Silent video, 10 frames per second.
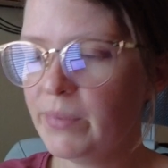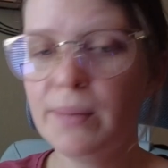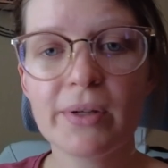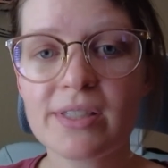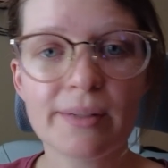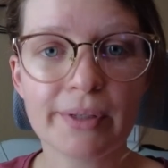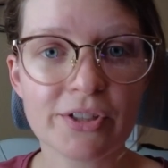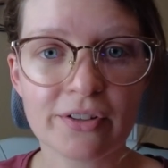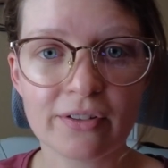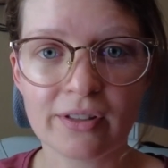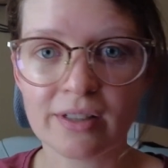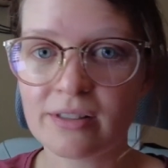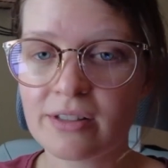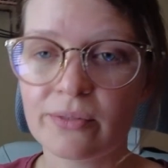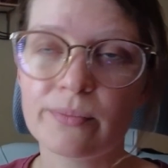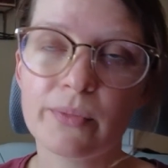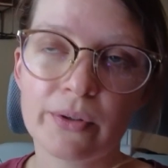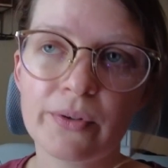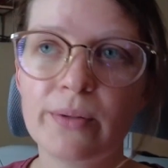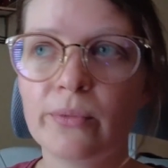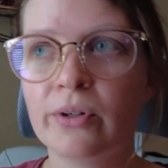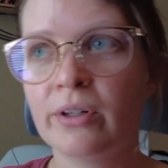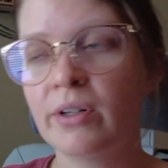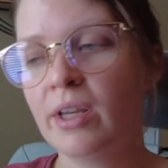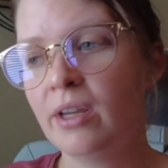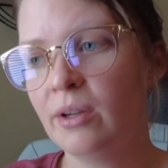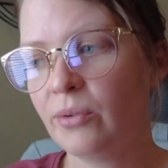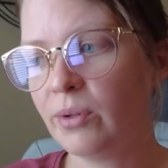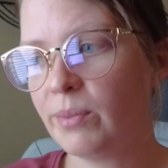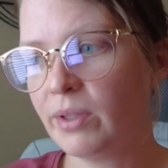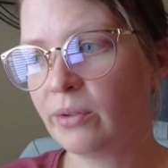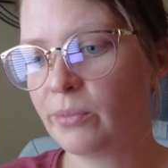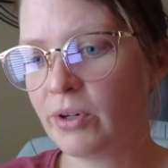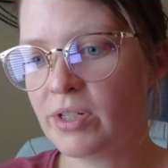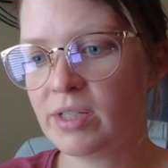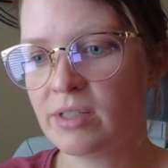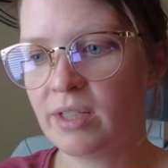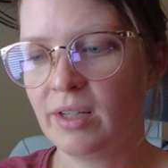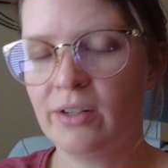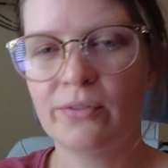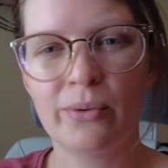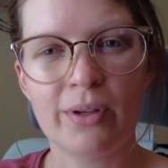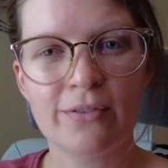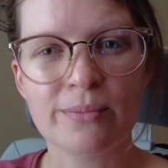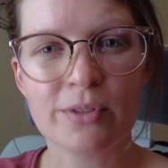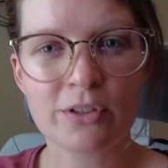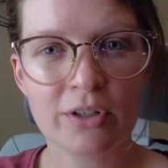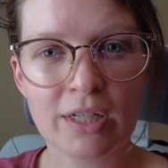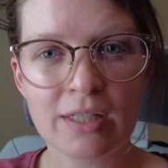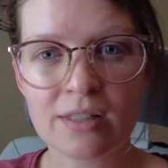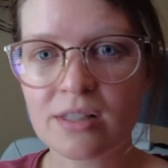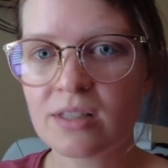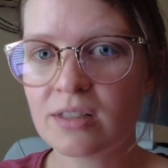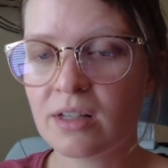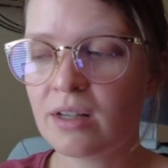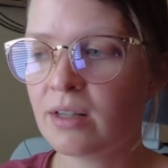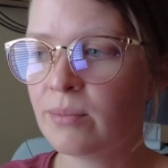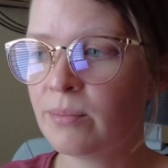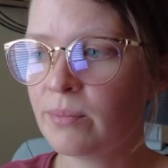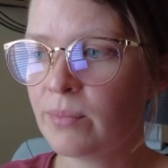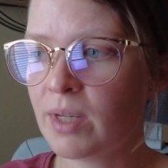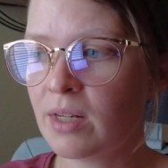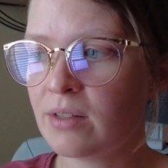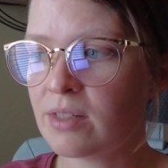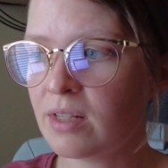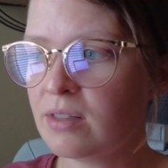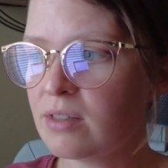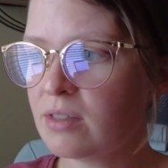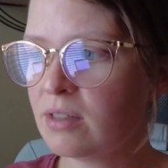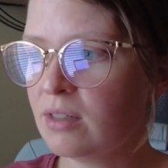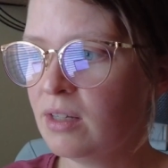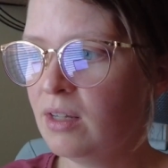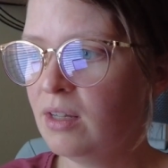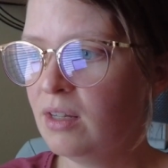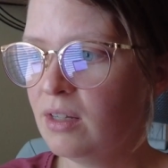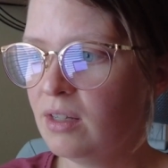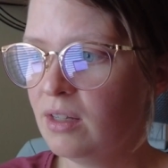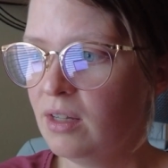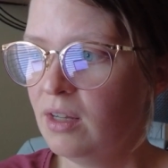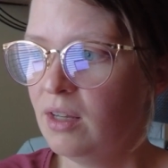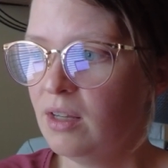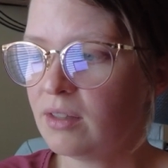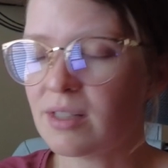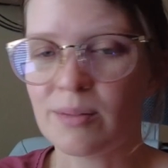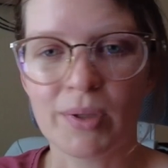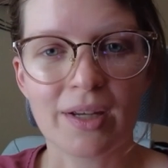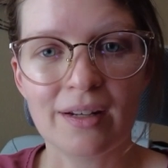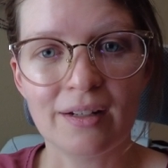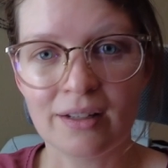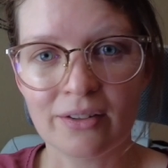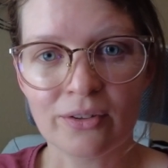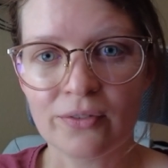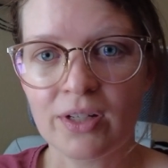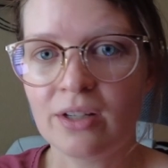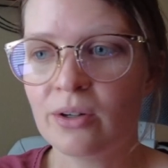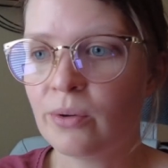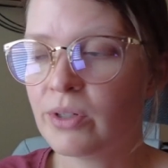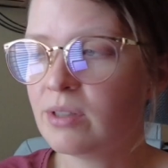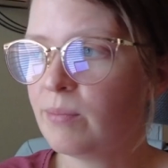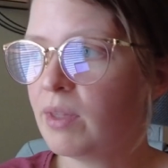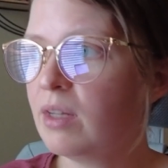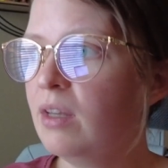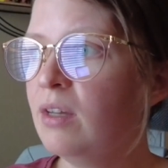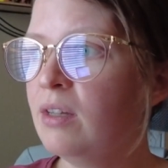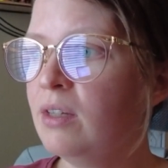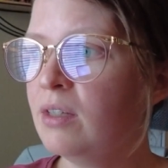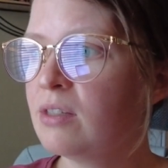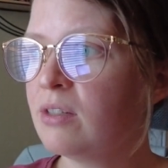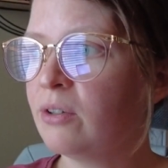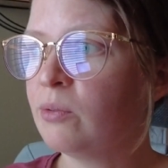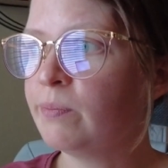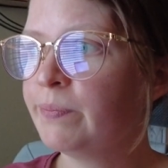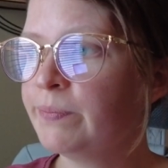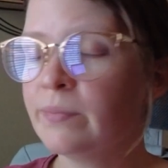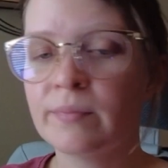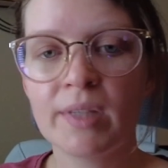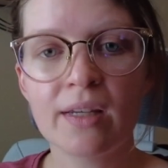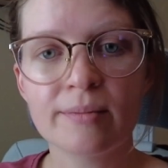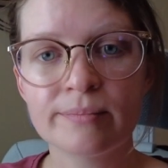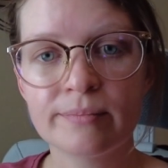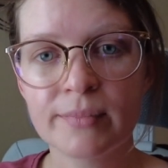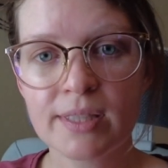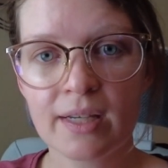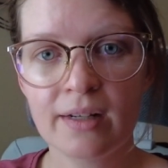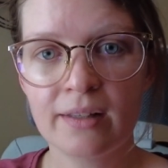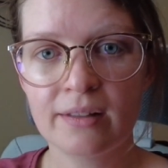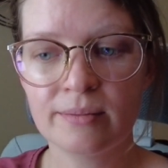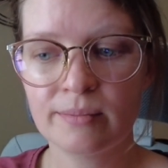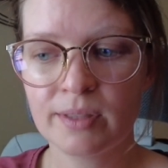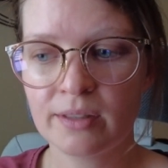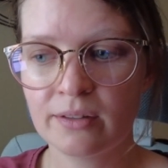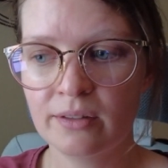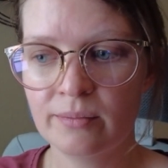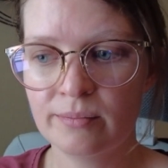amongst a bunch of other things. So I want to read more, want to be a little more artistic, kind of away from screens um, in a sense, unless I'm like editing a little video or something. So yeah, that's kind of the, the